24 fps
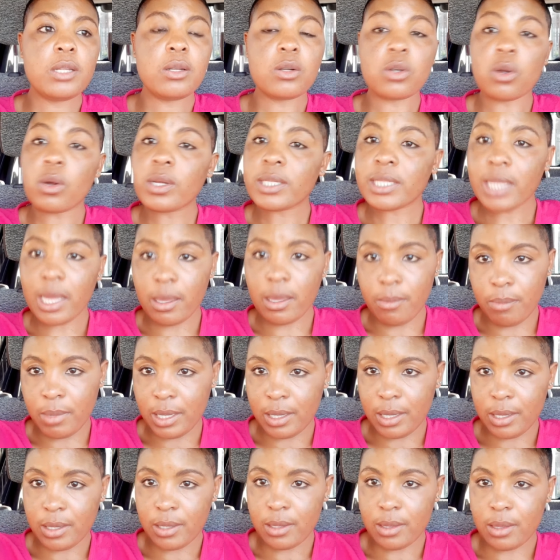wrong
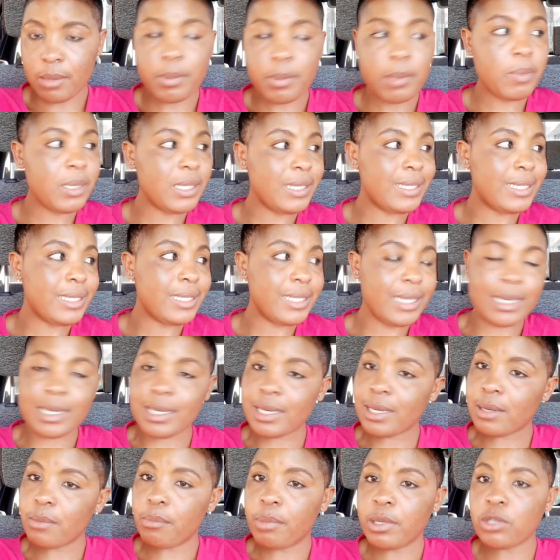timing. The baby is
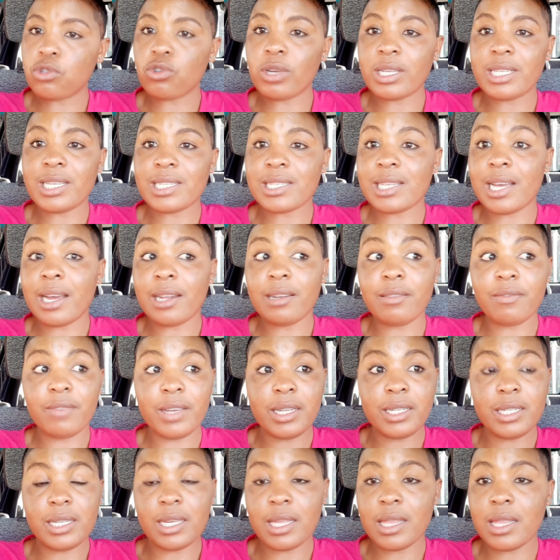sick, but you are just
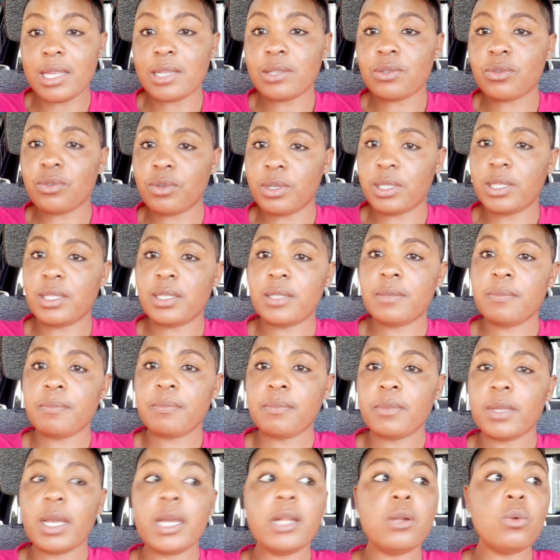gallivating in the streets.
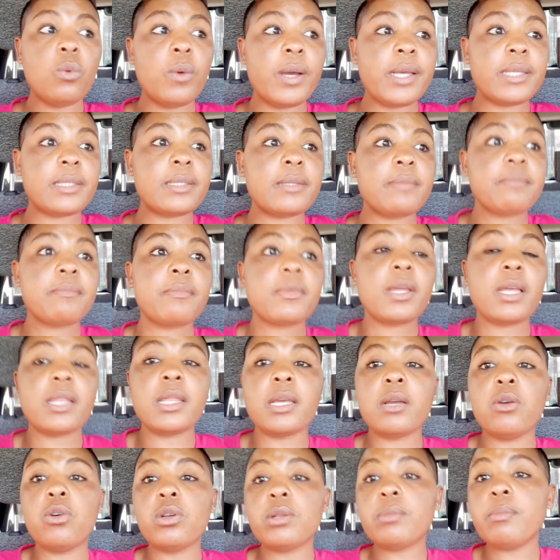And worse,
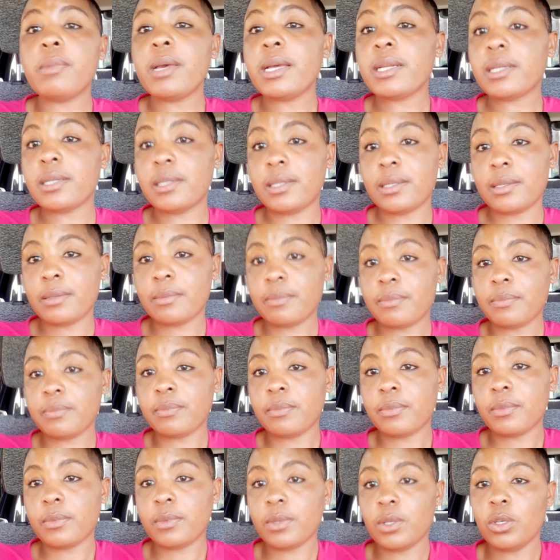they got married,
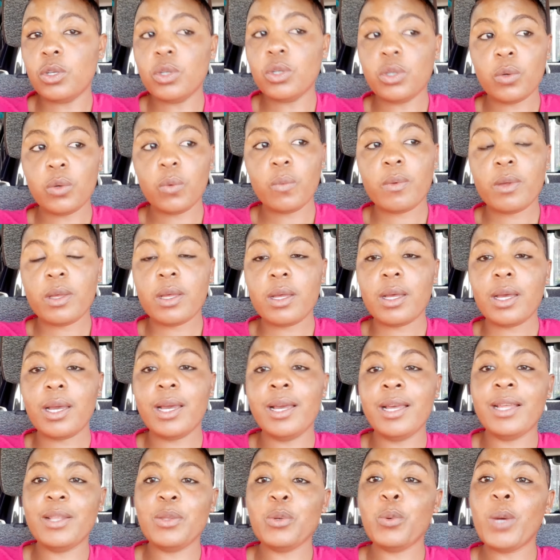you know?
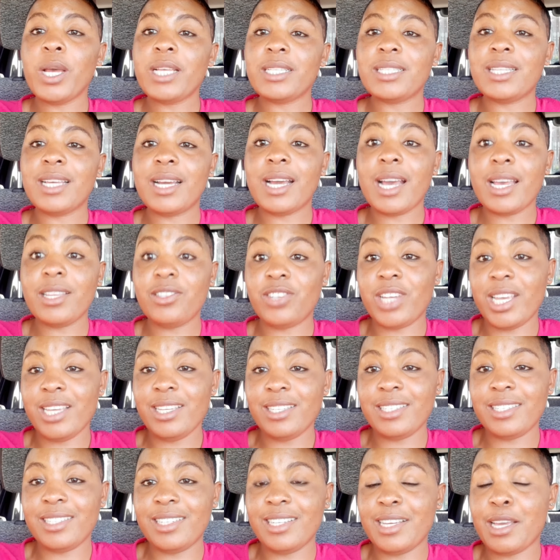And worse, the guy
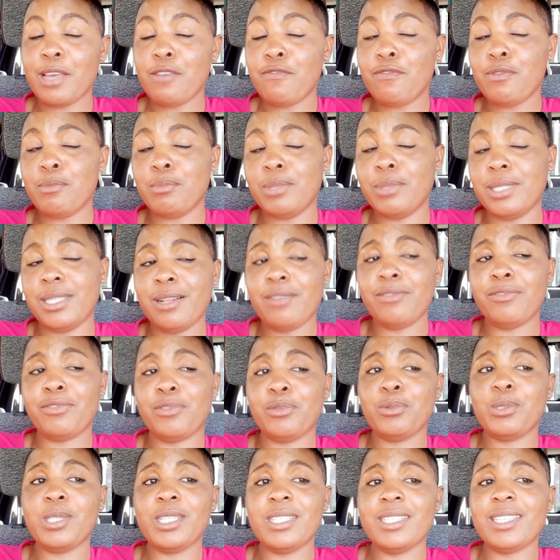changed, gave himself
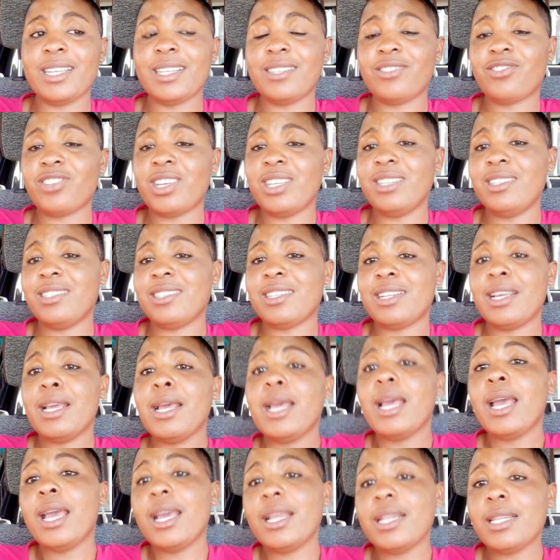to Jesus, changed,
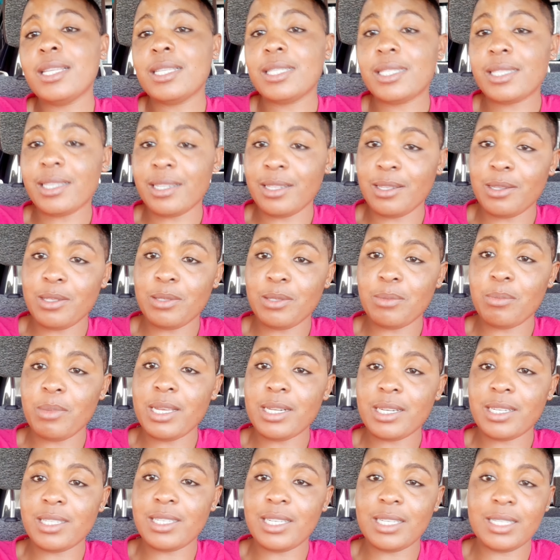and he's in his
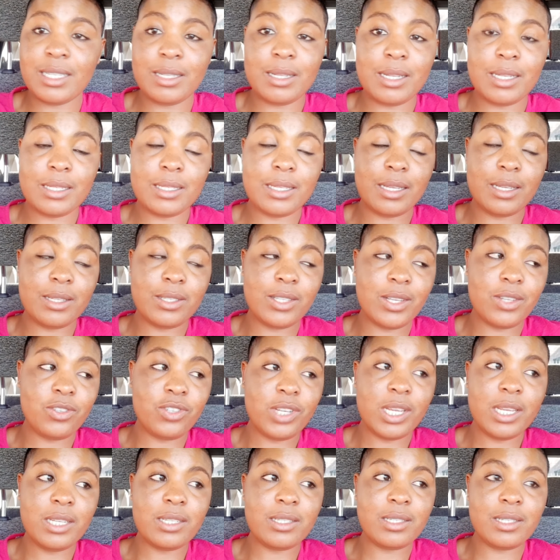marriage as a
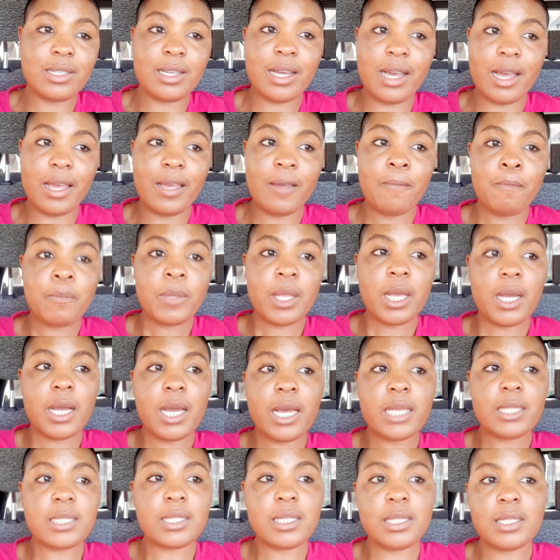changed guy.
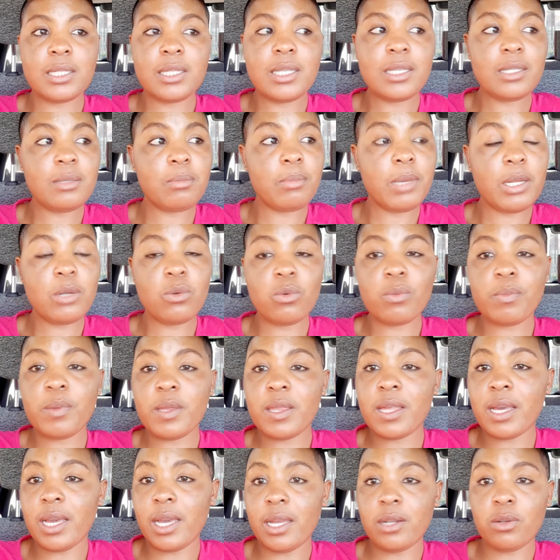Guys, this man will be
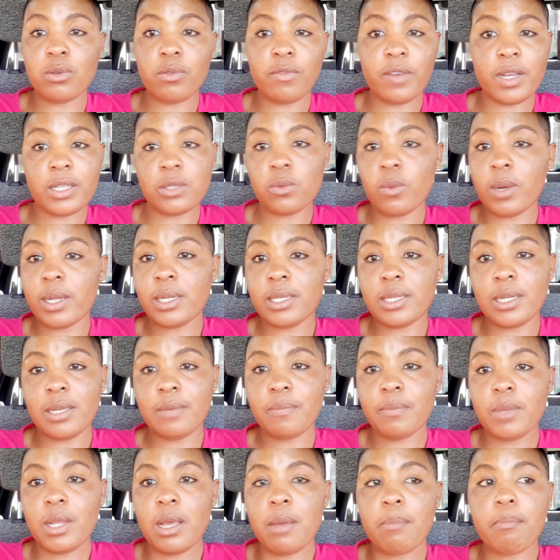the end of us one day,
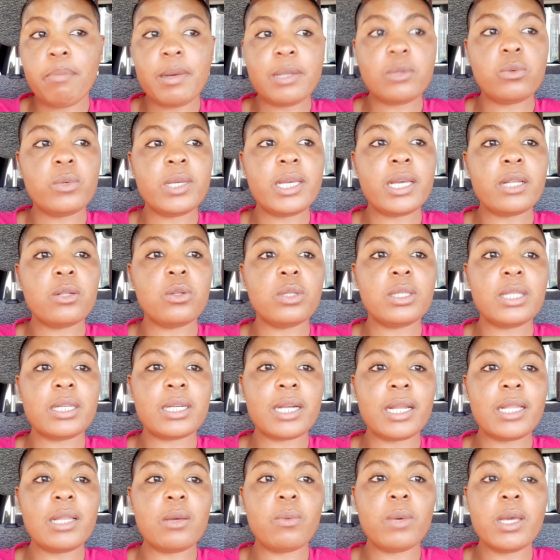but we cannot
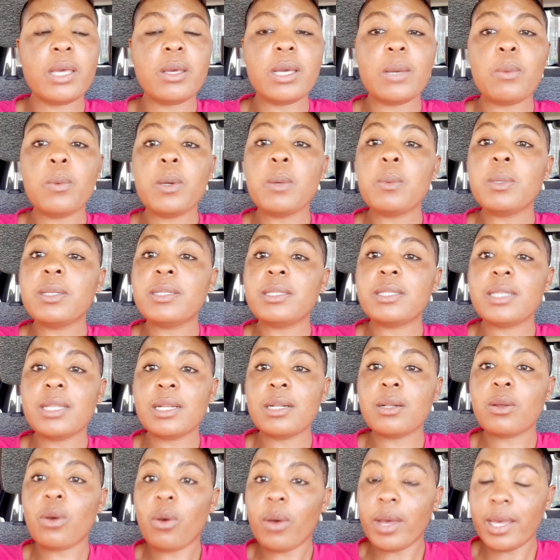run away. We will
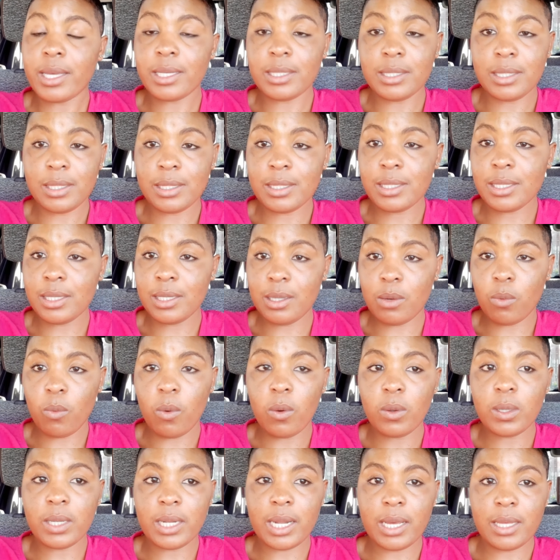still coexist in a
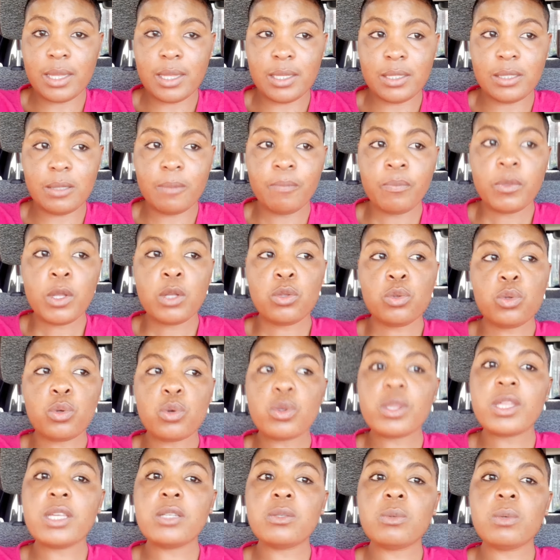world like this.
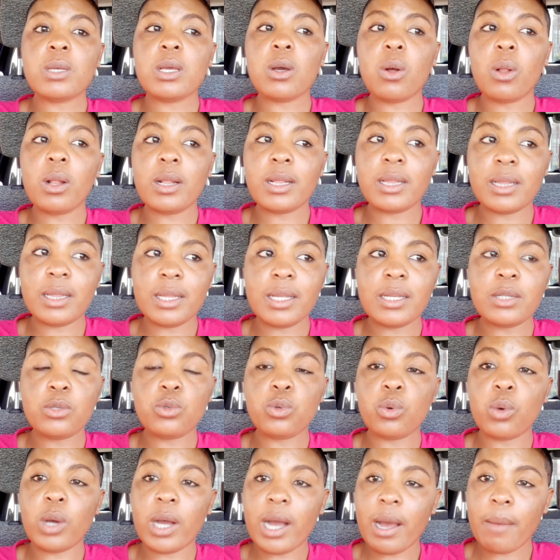Truth is, we all need
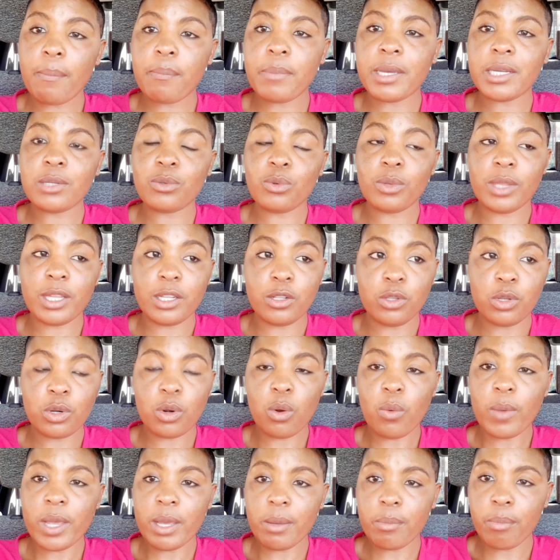to come back to the
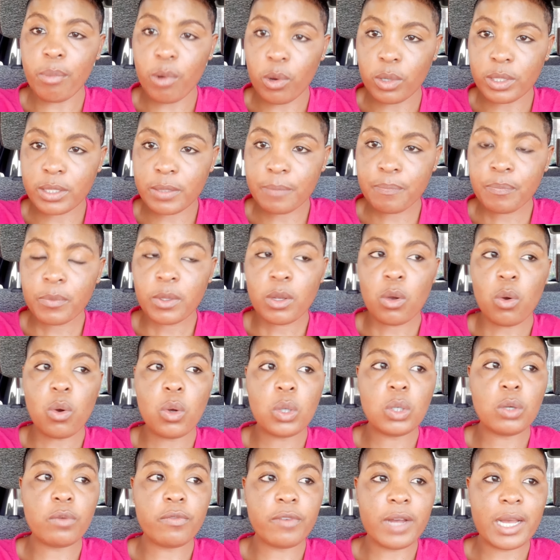drawing board.
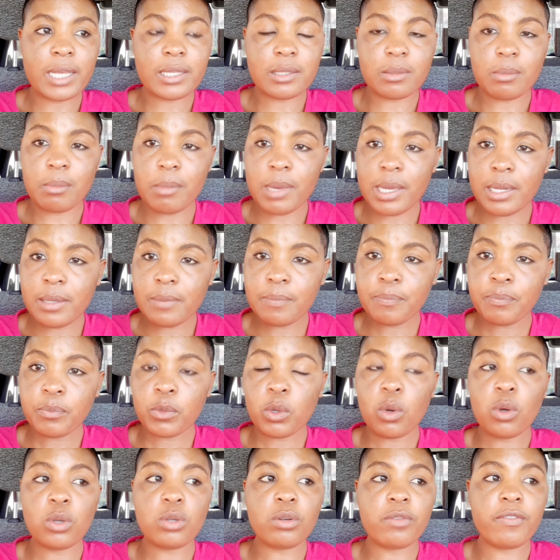All of us men,
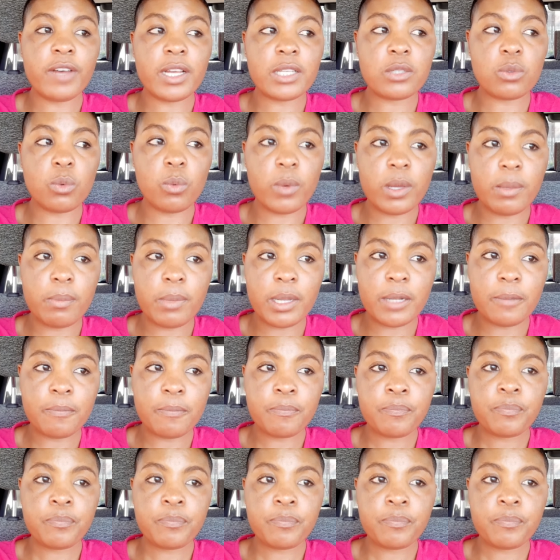all of us women.